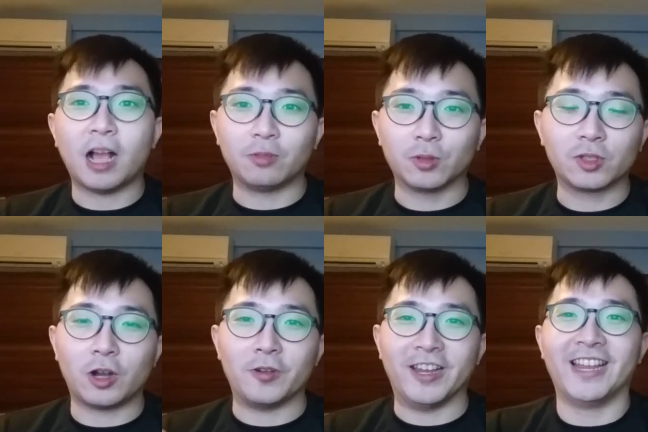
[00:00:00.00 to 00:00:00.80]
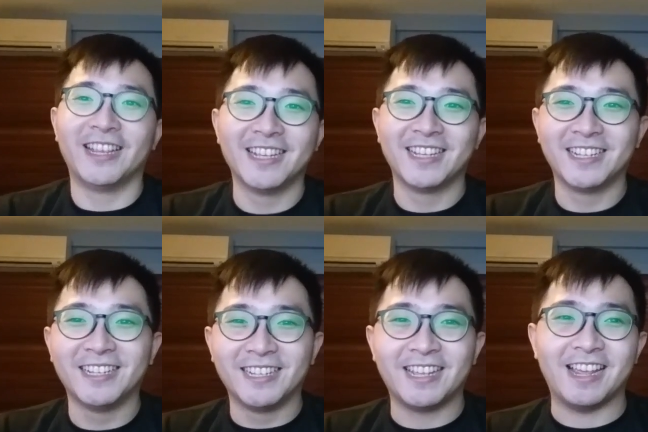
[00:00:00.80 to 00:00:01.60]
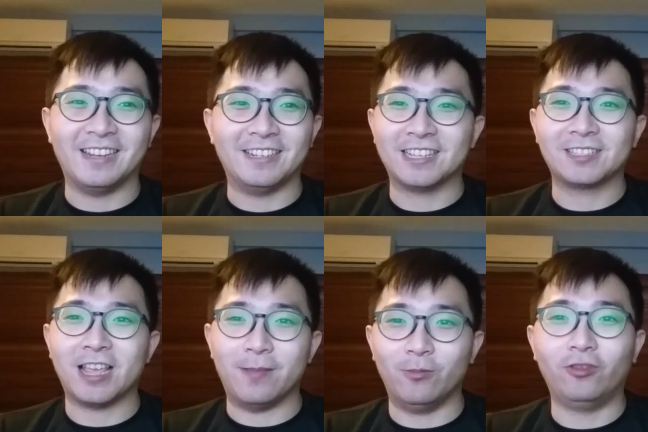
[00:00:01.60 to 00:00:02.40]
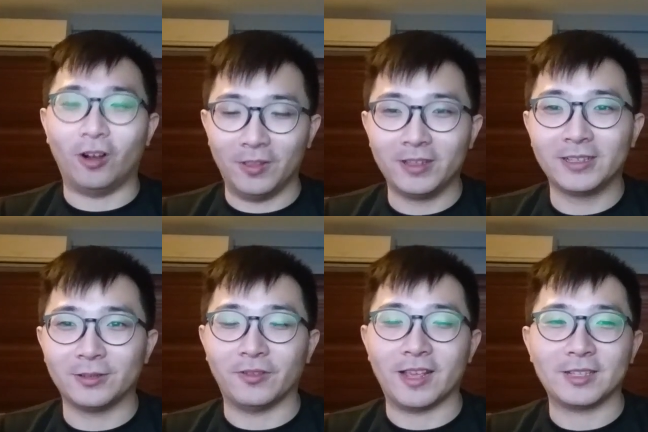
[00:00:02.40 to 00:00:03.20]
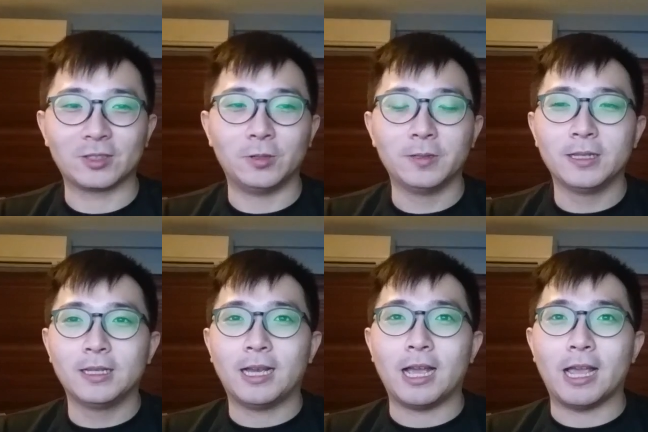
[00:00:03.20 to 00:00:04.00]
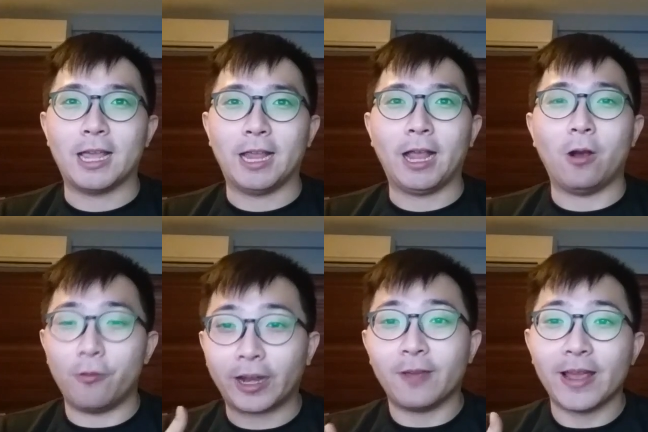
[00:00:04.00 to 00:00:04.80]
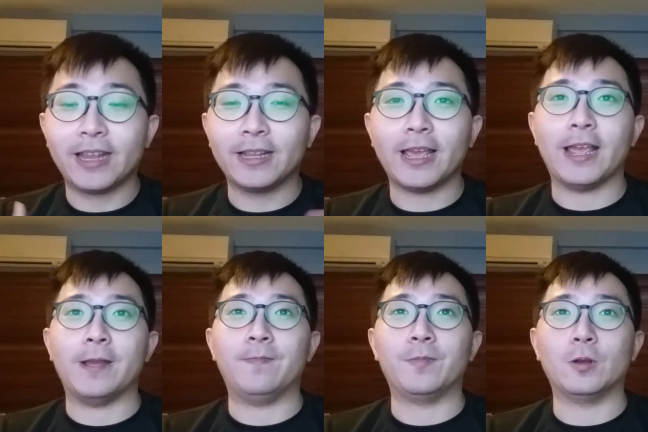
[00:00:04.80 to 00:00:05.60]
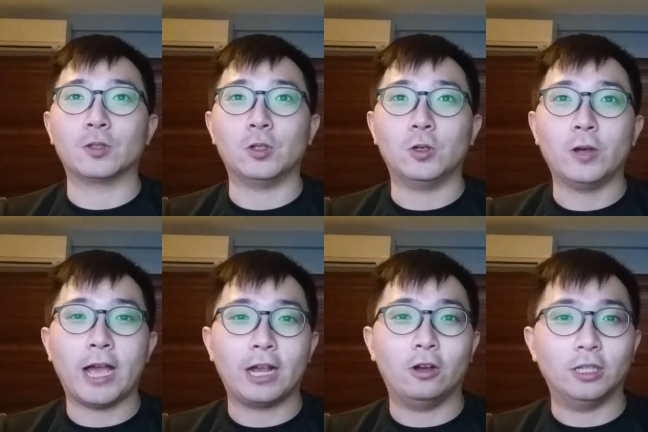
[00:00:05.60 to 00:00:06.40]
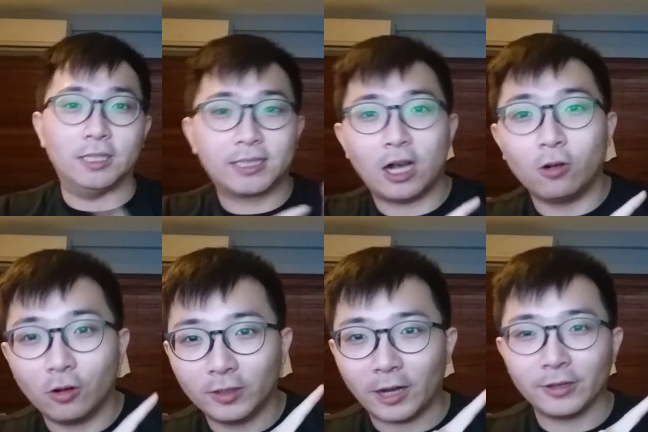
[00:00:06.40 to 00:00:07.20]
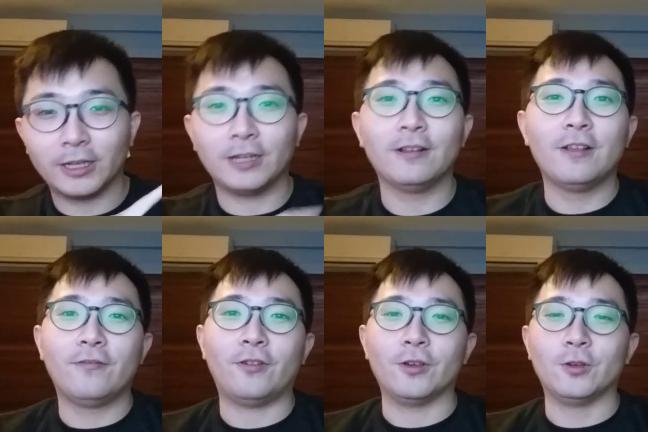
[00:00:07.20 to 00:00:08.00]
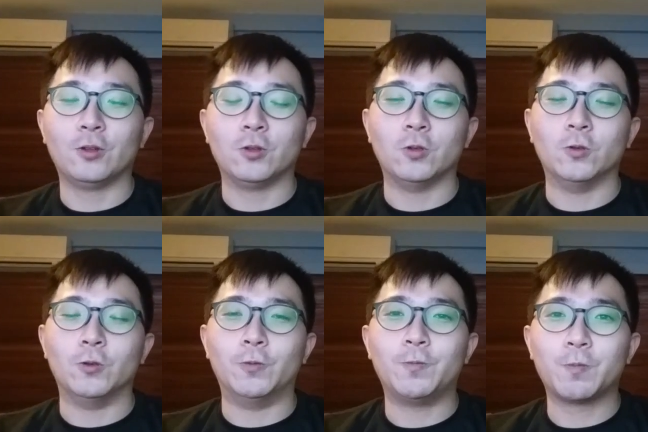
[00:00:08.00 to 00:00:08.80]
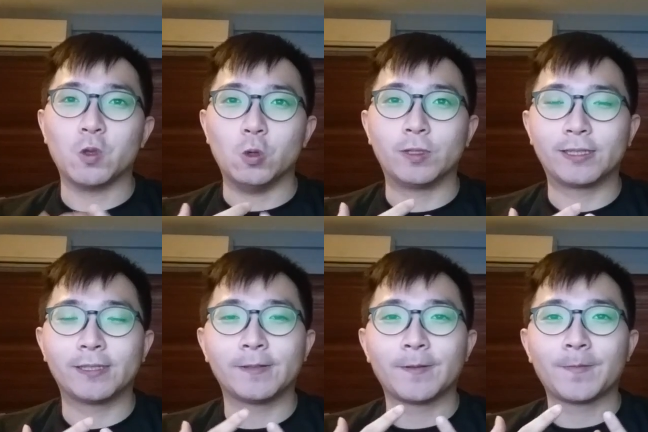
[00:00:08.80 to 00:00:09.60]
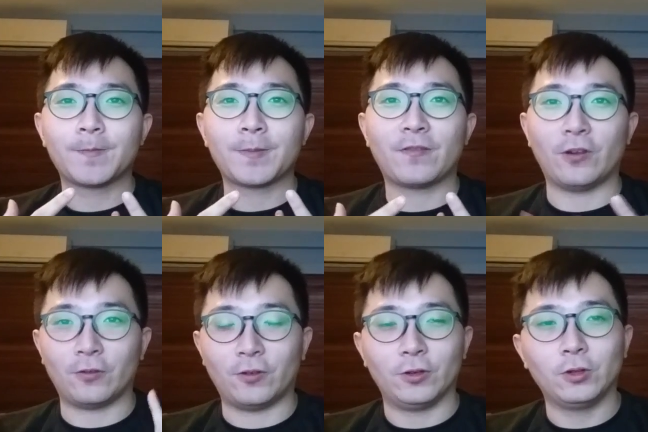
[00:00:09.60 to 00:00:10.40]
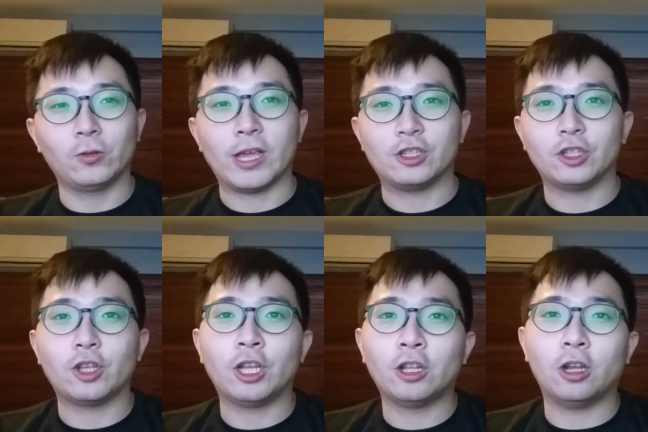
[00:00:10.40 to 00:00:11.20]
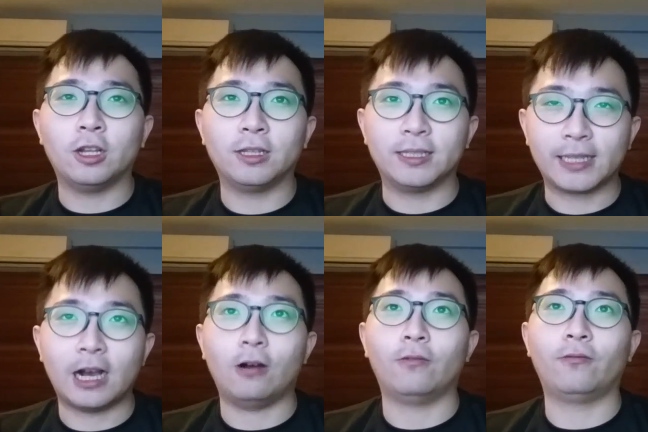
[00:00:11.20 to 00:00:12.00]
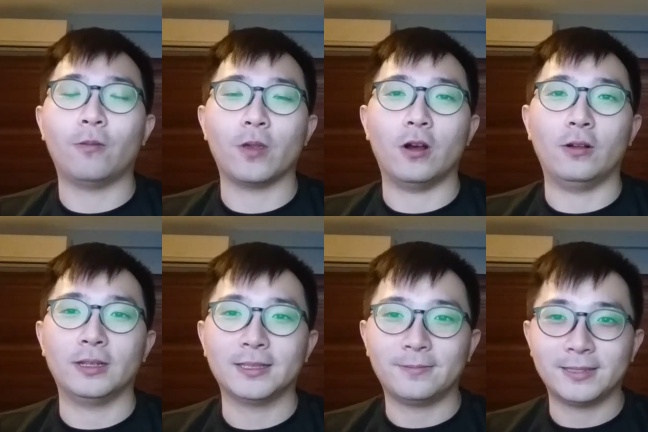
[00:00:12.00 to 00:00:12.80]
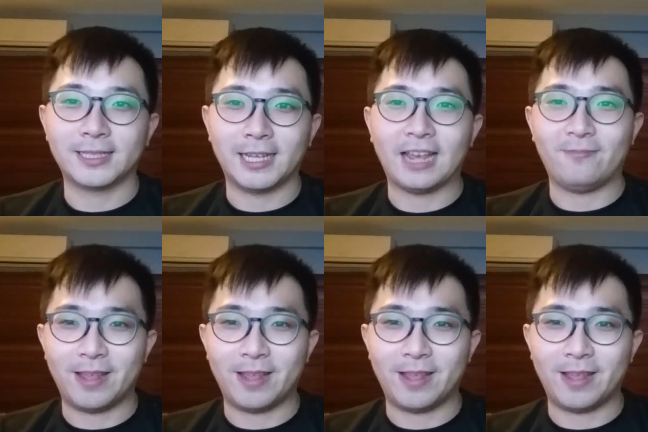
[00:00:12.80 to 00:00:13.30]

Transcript: so sorry and move on with that. So I will recommend it, and also I got a discount code down here for you to use for you to enjoy $20 discount from your Circle Life